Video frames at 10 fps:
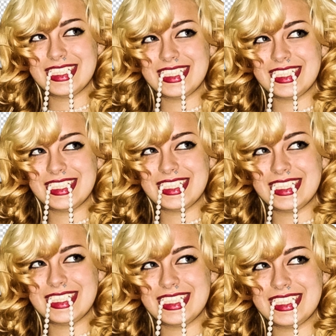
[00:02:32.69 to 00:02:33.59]
a new
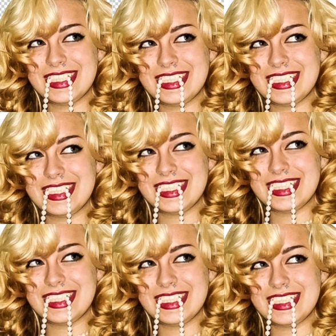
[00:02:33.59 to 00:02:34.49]
folder and
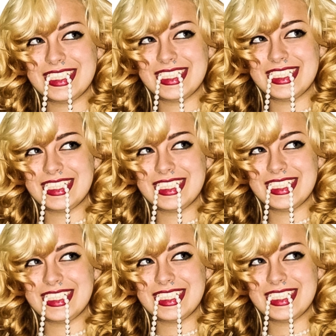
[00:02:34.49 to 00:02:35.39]
select
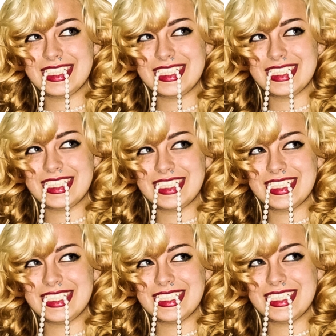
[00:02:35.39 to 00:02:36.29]

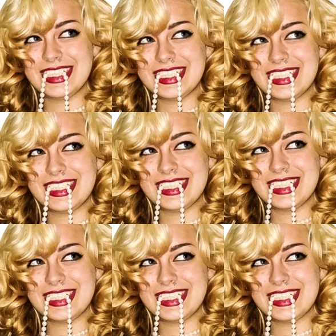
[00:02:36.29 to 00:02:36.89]
Marilyn's colors